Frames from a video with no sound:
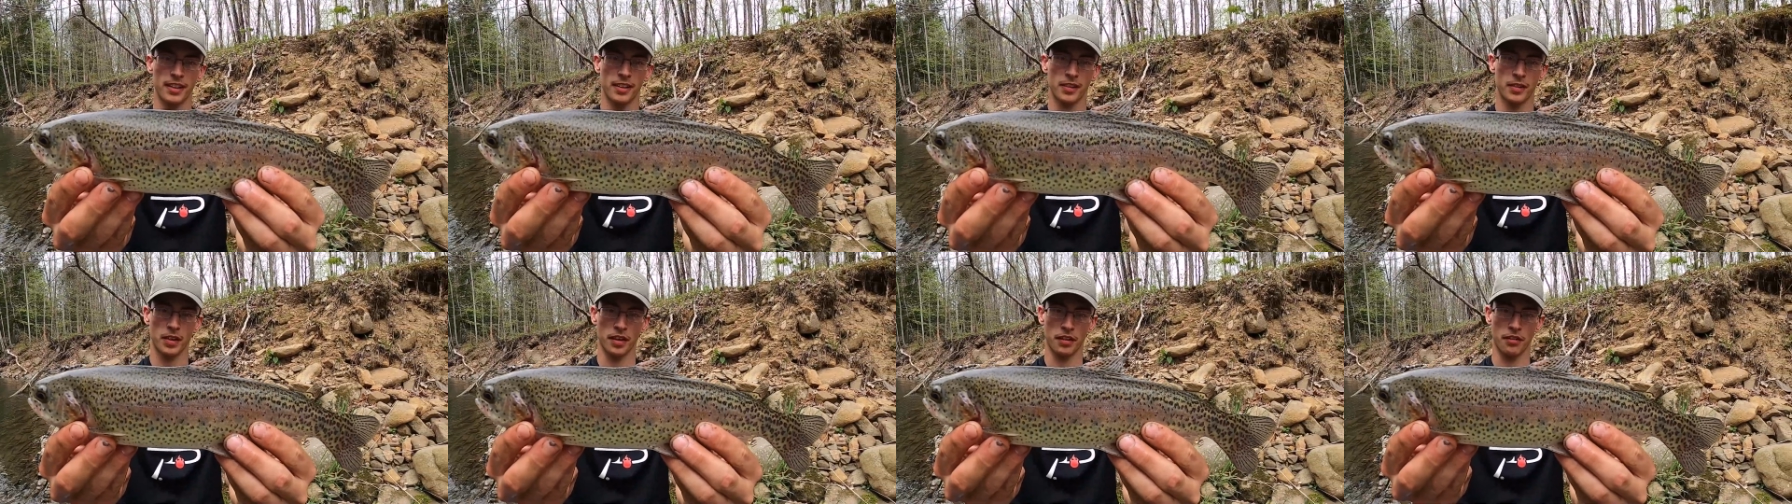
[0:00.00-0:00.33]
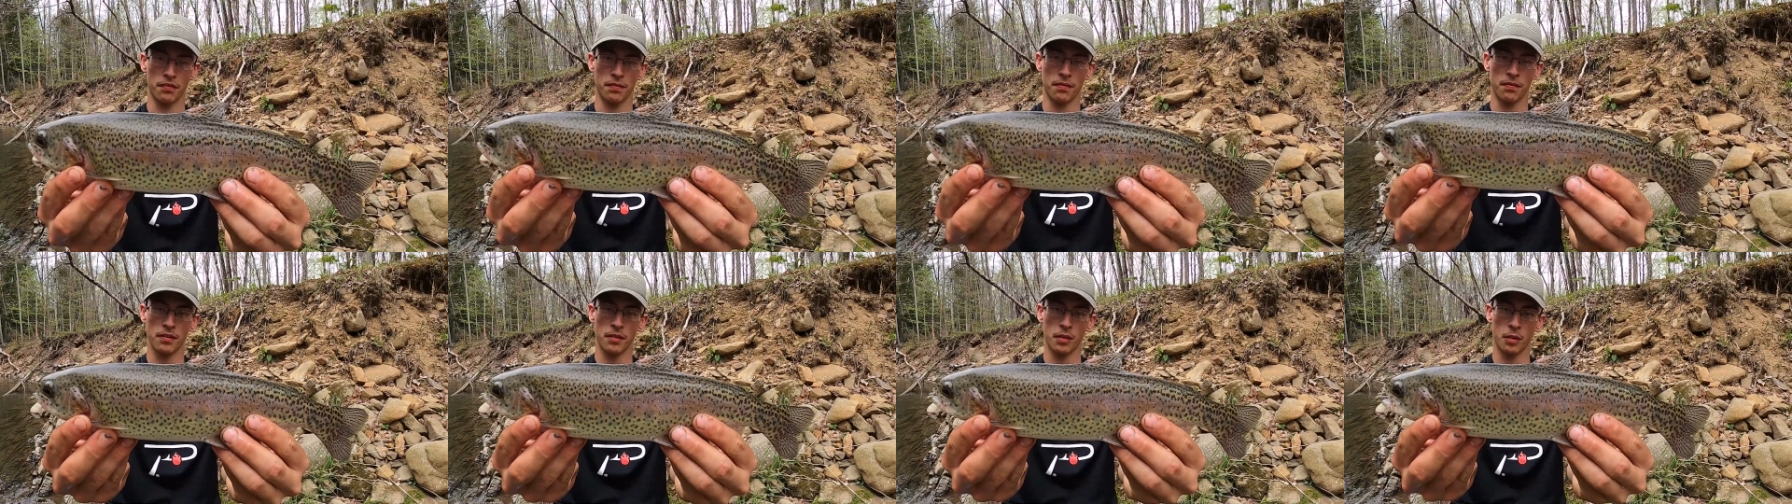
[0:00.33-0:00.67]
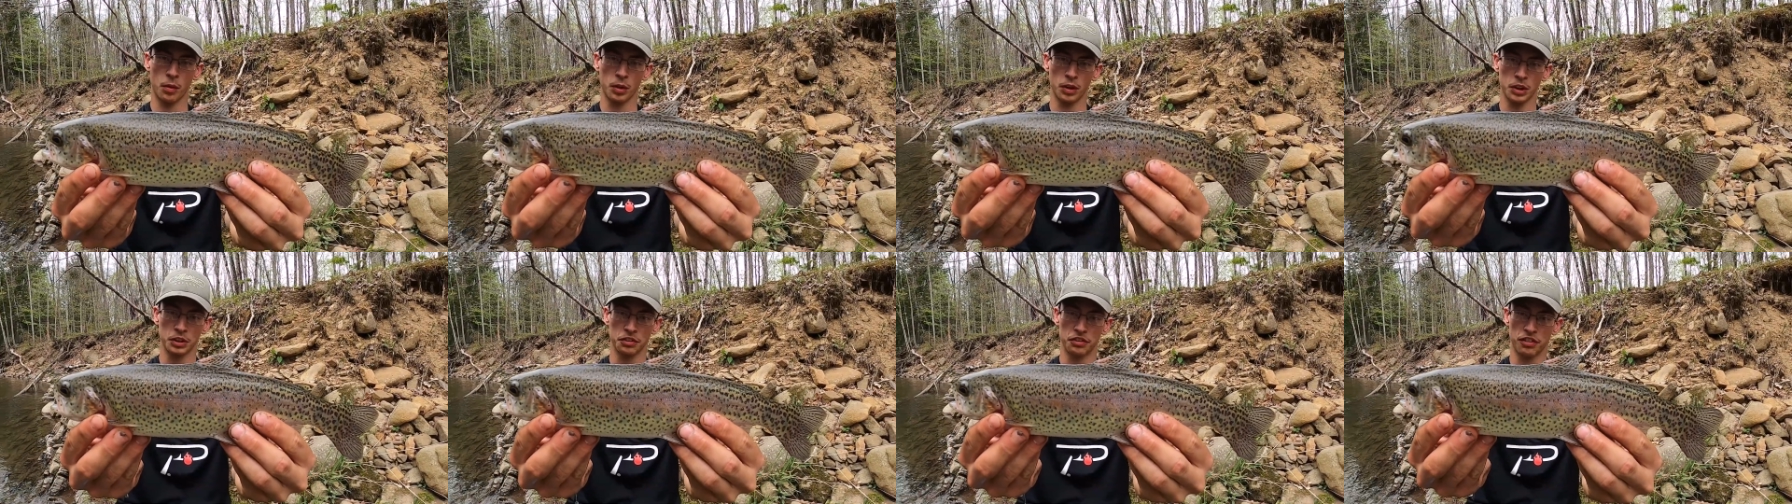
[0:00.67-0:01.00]
over
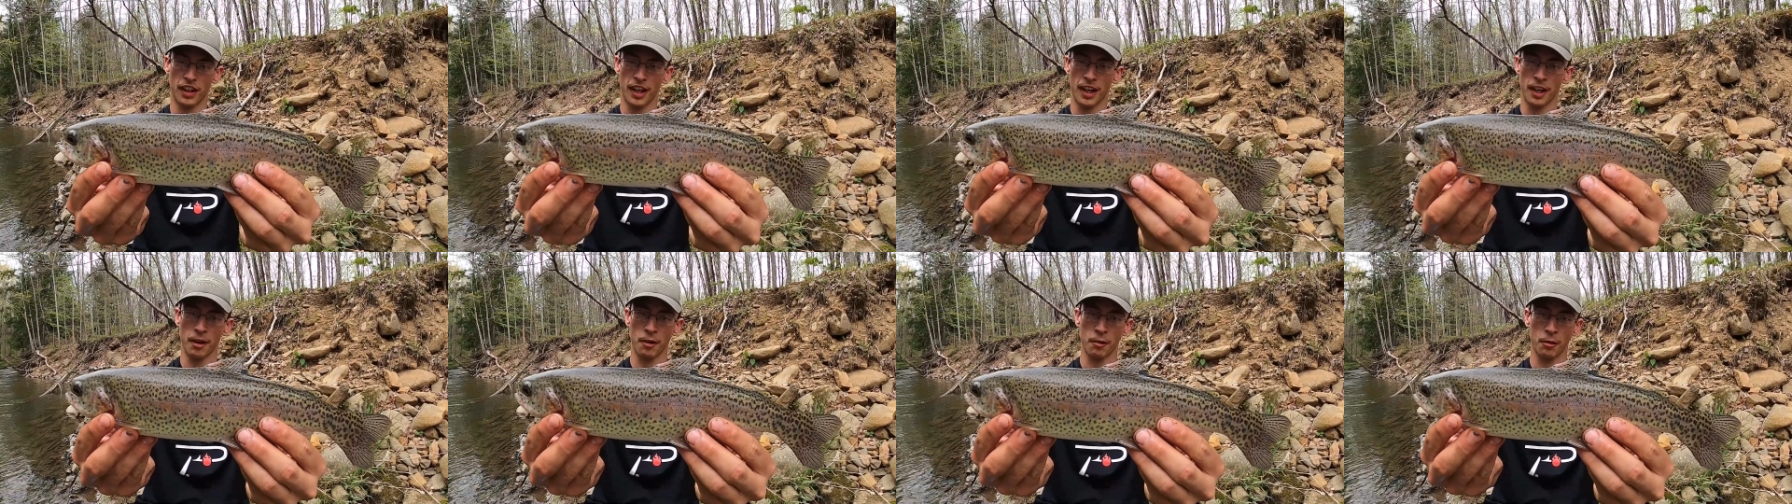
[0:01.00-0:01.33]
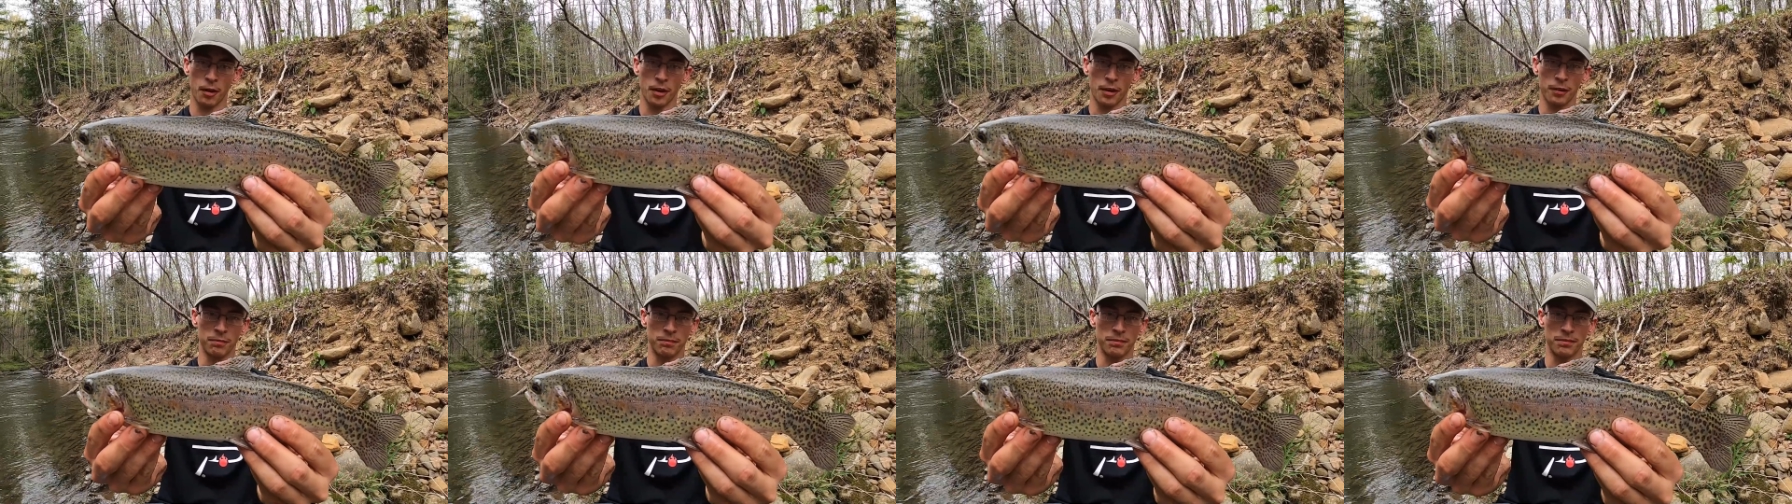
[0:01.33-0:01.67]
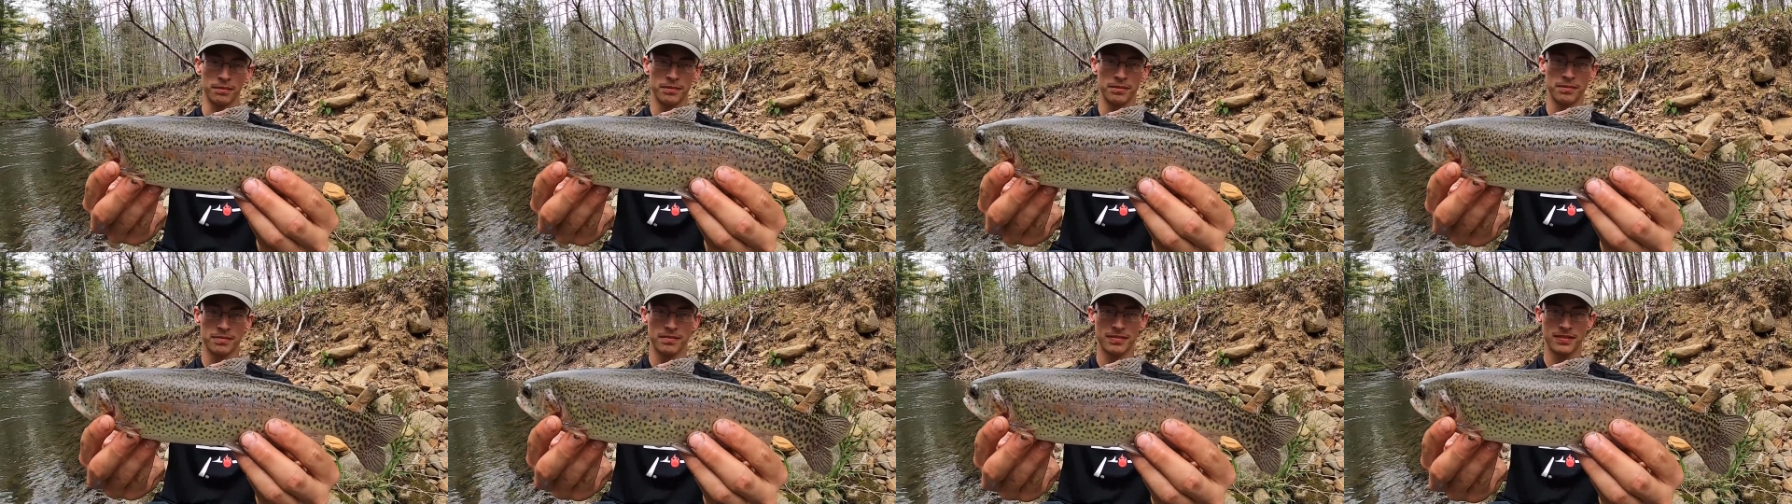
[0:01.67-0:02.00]
and did the same thing.
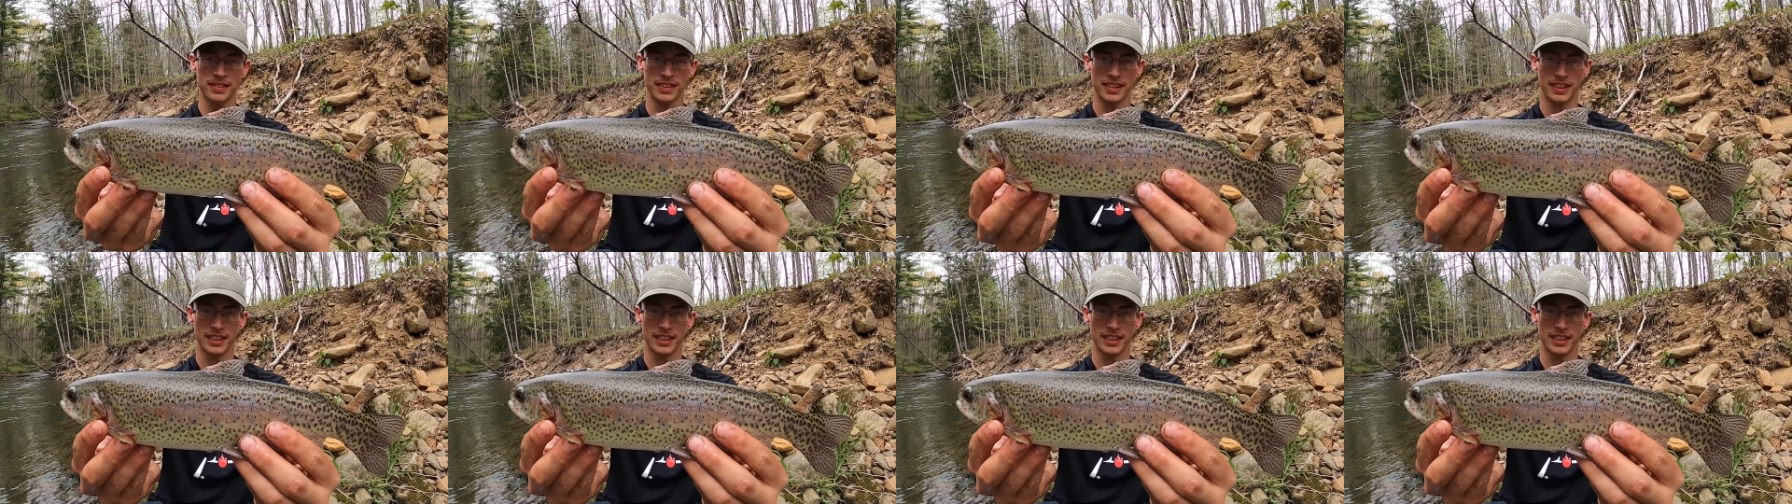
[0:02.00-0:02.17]
He used